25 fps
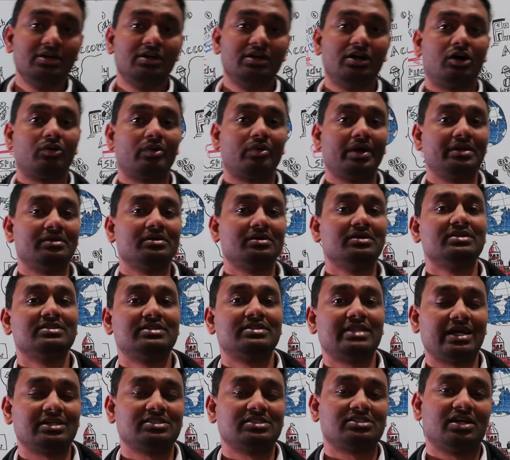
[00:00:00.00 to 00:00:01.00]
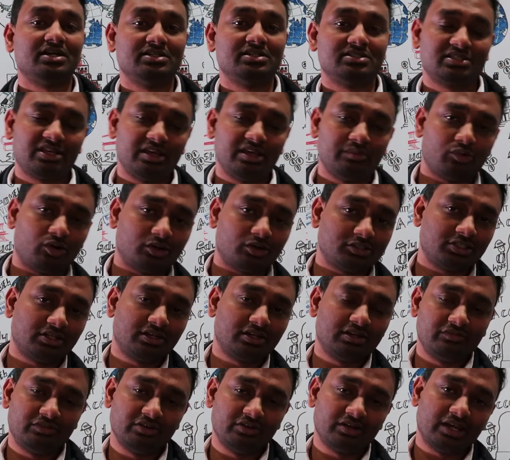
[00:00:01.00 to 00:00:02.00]
All right, thanks guys, keep watching,
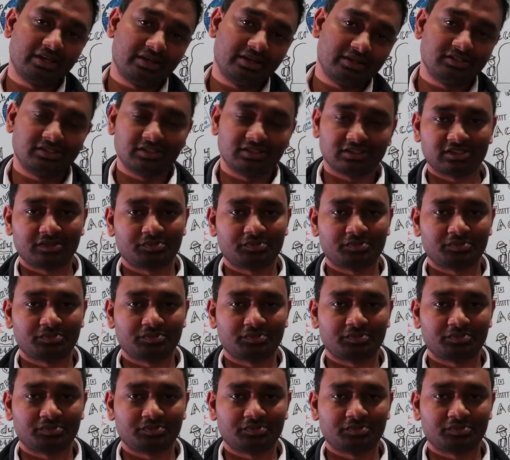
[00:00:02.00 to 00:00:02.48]
and if you like it, just